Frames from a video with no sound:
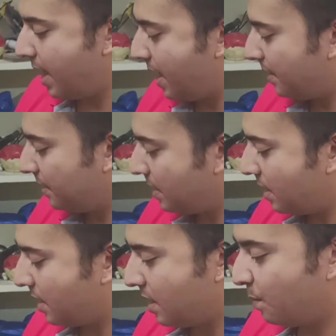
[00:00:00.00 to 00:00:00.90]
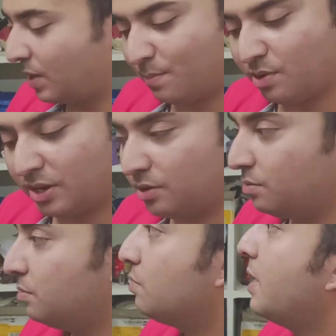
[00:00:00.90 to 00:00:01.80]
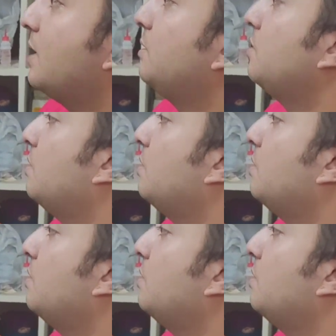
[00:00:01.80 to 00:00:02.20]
then uh, what I'm going to do to cast